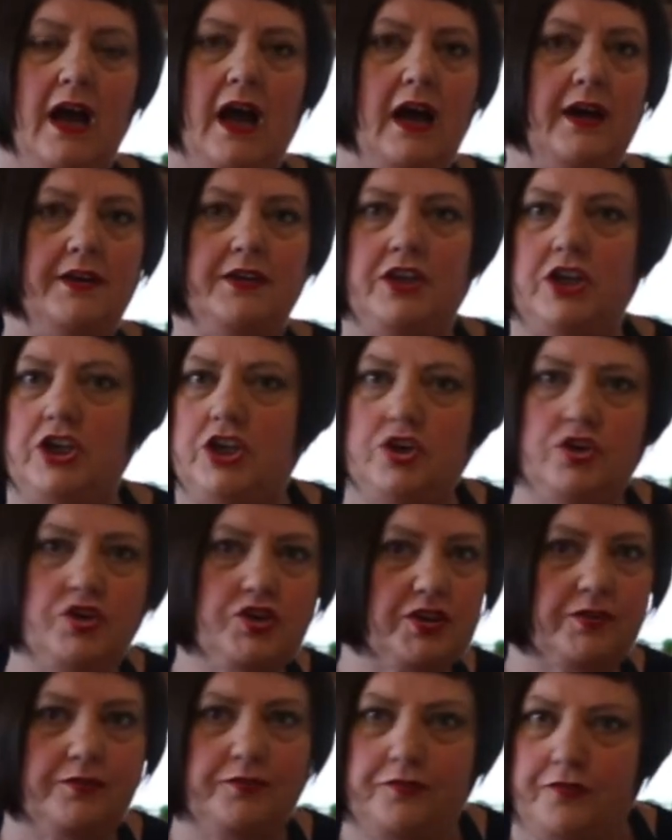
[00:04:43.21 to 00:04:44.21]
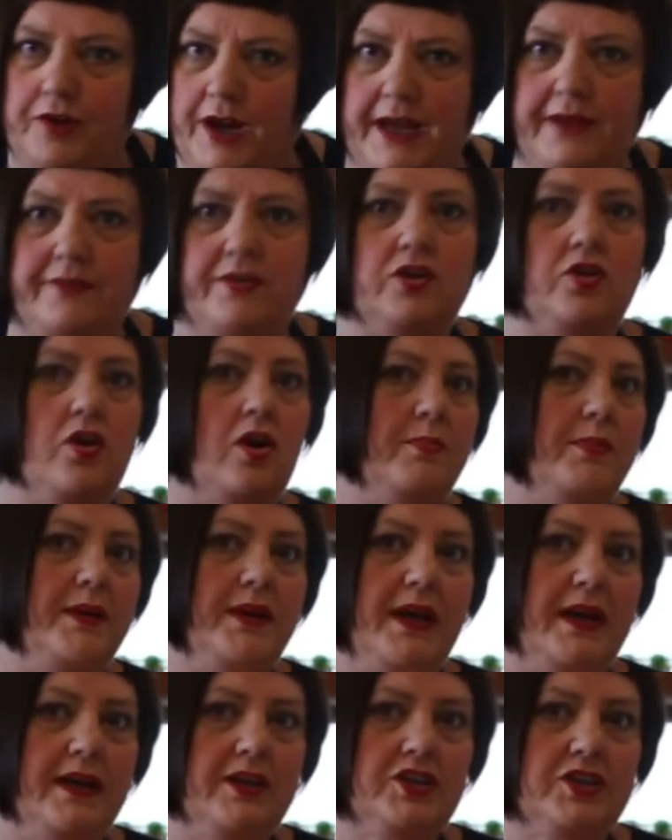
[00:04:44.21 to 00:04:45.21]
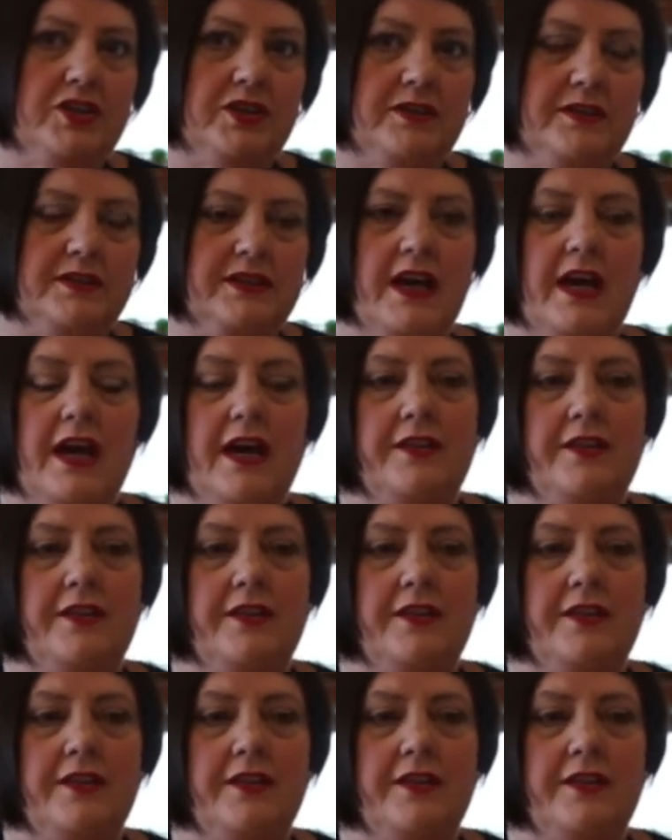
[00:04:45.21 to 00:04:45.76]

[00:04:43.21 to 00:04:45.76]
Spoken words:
unusual flavor combinations,